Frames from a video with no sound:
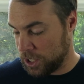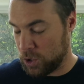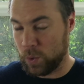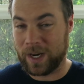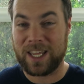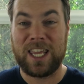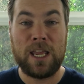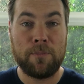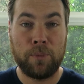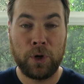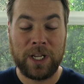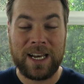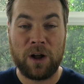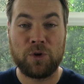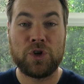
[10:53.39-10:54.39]
You want to keep
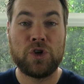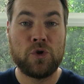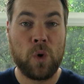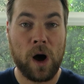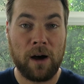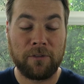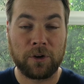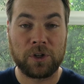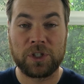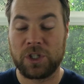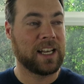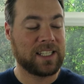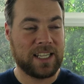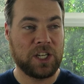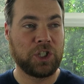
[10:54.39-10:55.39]
putting out new
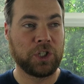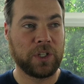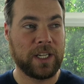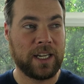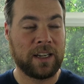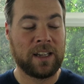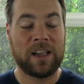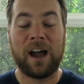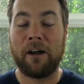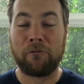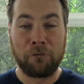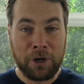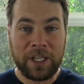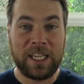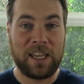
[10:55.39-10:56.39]
offers. Essentially,
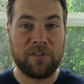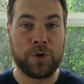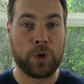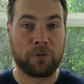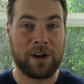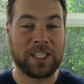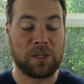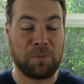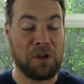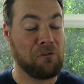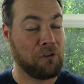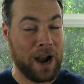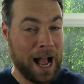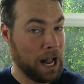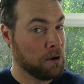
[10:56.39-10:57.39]
I've really given you a recipe
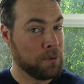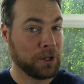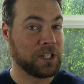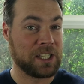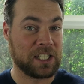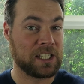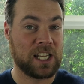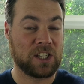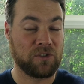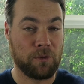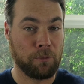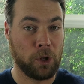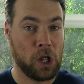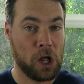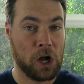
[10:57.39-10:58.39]
for how to build a
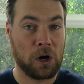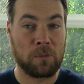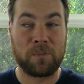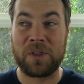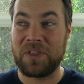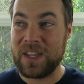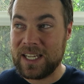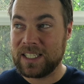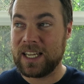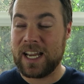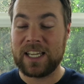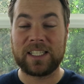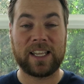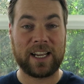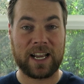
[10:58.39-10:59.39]
successful blog, but these
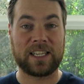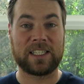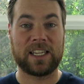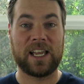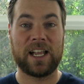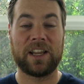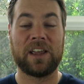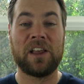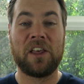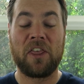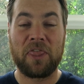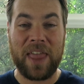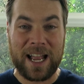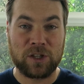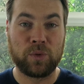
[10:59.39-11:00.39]
days, like I said,
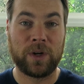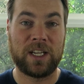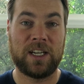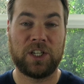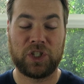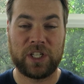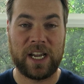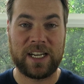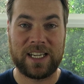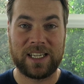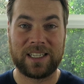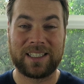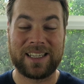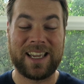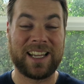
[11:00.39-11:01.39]
that's what a niche site
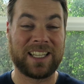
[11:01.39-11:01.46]
is.